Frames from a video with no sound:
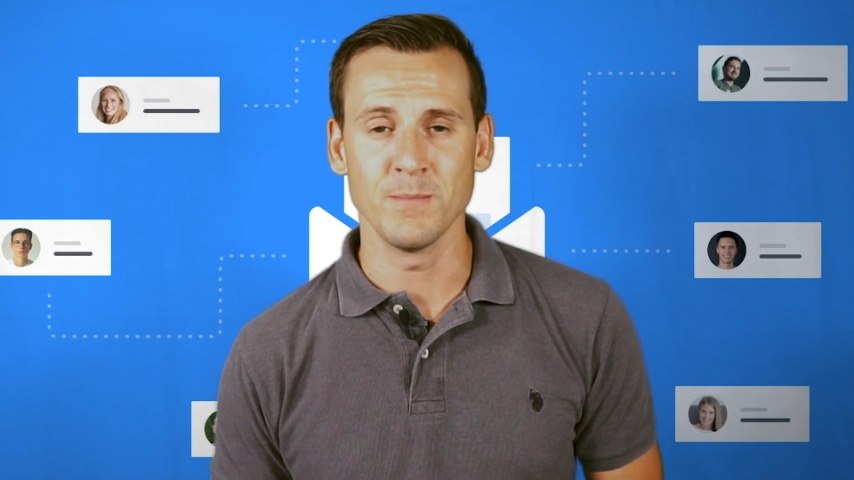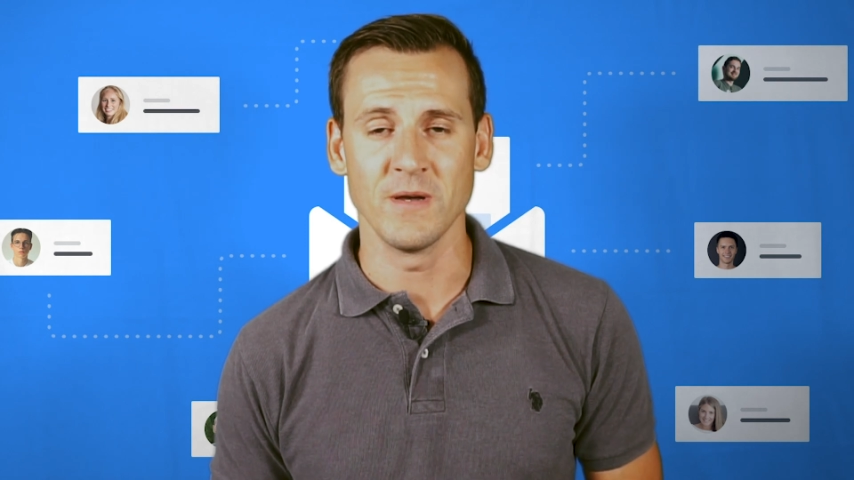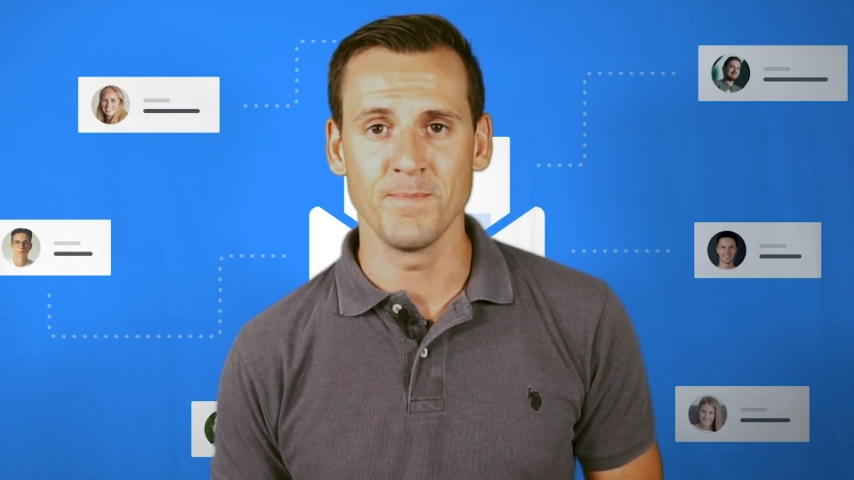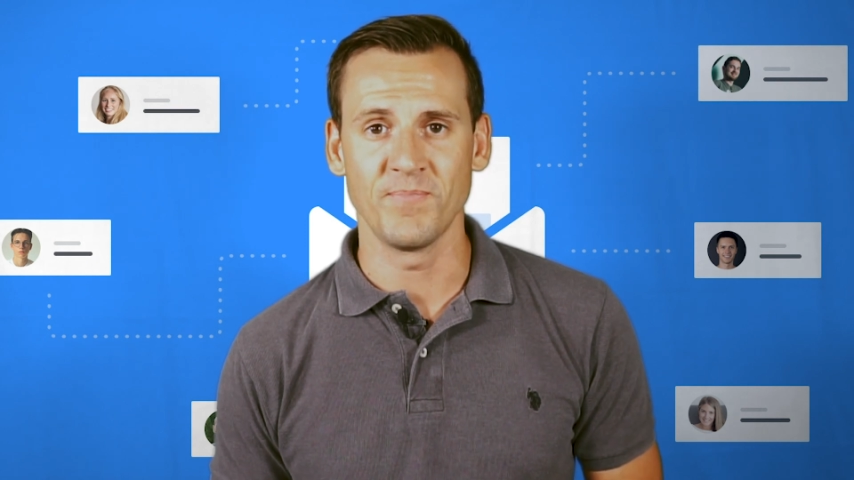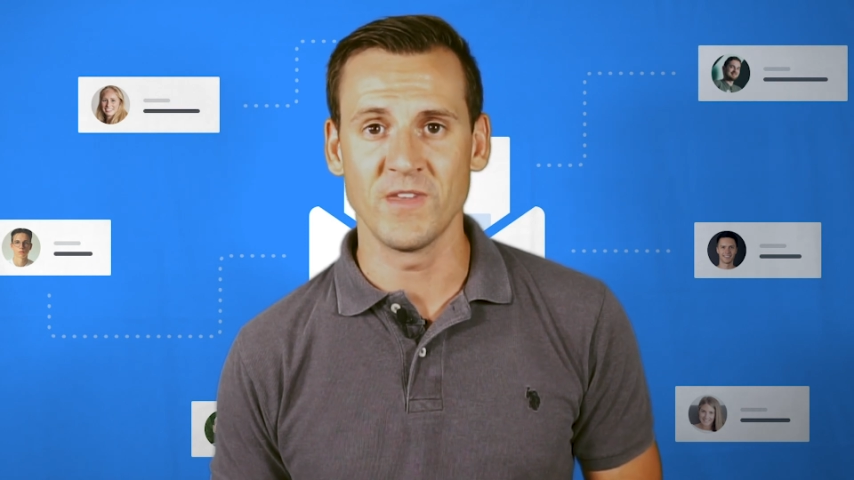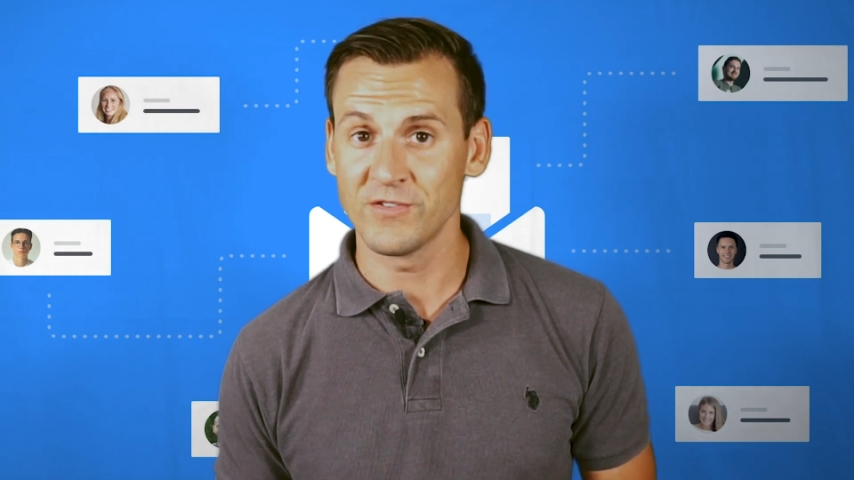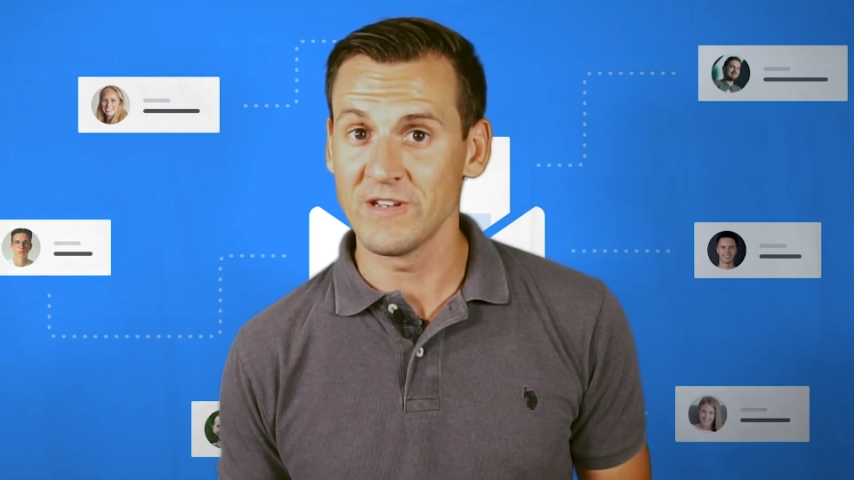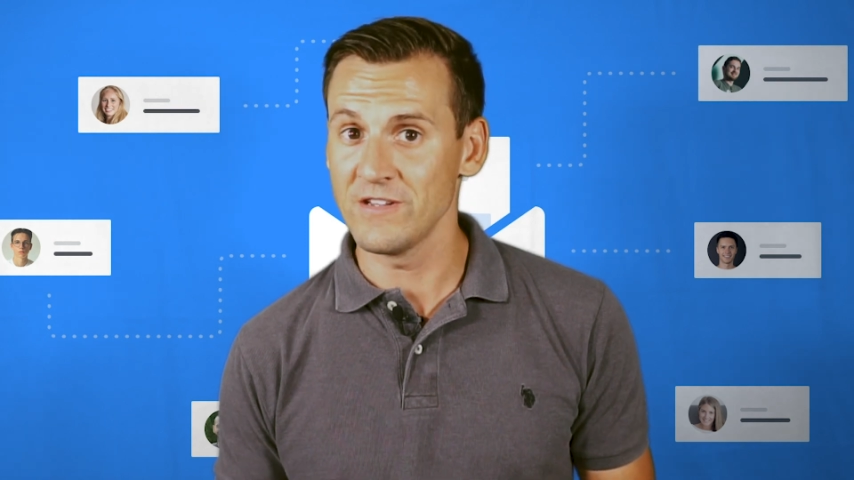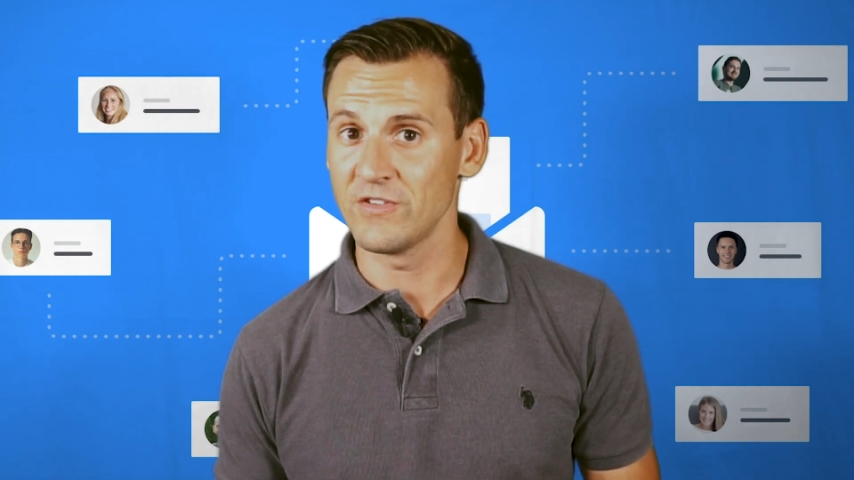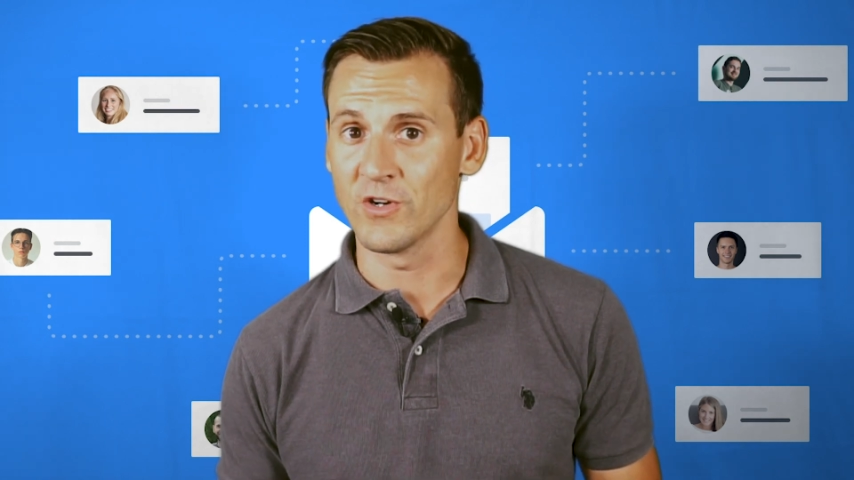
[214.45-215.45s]
but there's
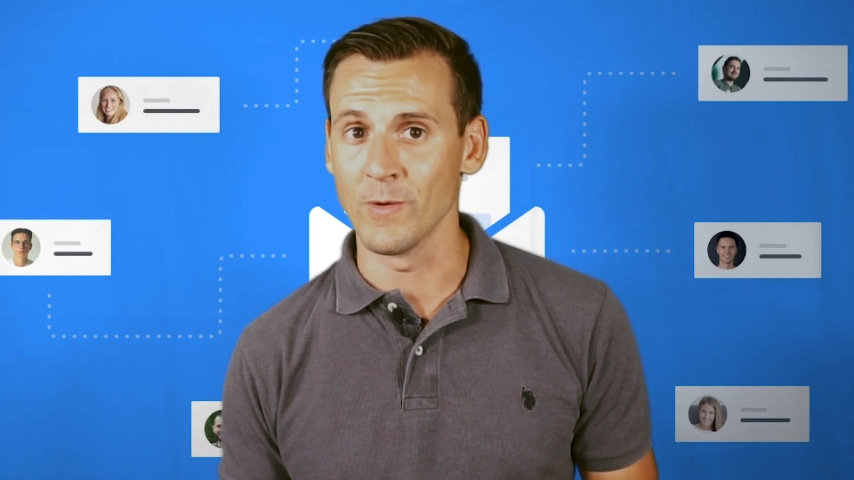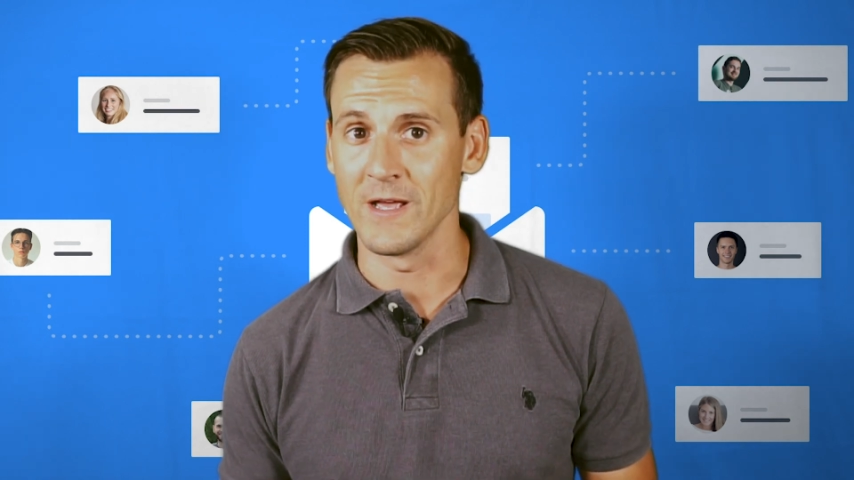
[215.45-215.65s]
an easier